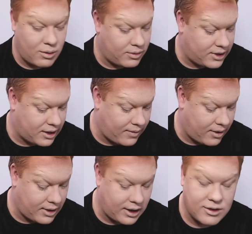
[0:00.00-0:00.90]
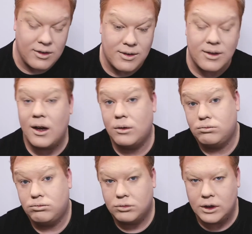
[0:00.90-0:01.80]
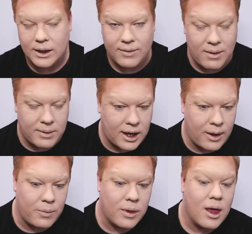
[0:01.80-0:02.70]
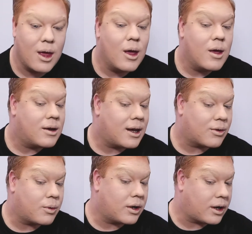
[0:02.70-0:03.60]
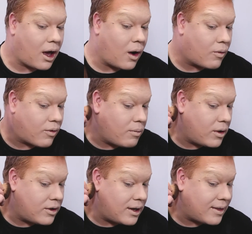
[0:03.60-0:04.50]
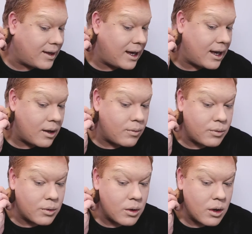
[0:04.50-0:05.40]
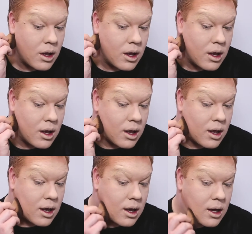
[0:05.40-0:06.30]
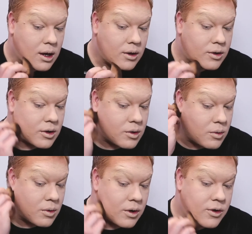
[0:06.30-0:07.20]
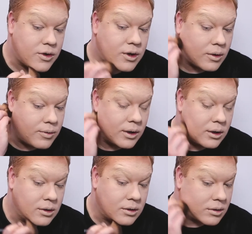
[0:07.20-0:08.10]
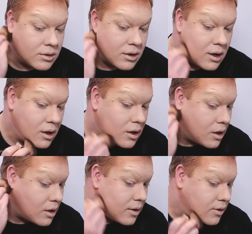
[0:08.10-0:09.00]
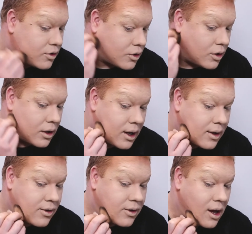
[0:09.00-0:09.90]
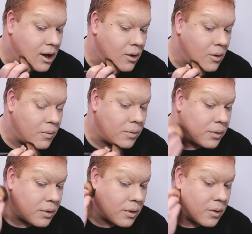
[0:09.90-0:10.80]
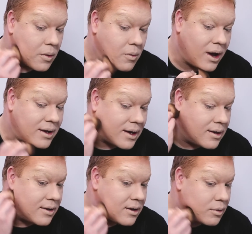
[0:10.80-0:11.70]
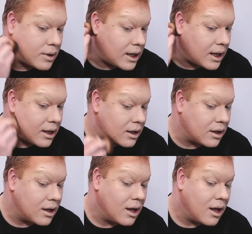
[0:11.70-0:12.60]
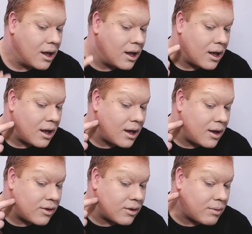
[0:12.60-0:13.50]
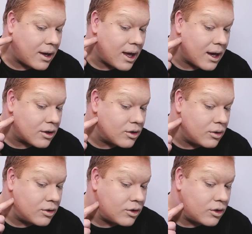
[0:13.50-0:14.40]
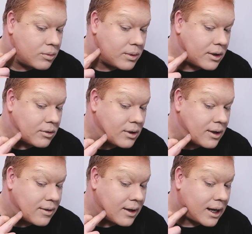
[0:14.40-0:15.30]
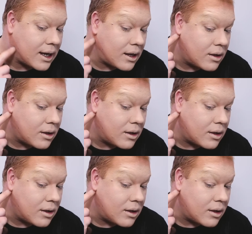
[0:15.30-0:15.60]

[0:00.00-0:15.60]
stick foundations, so I'm going to give them a go. Next we're going to go from underneath the ear, and we're going to soften this jawline. So what I tend to do here is my actual jawbone is here.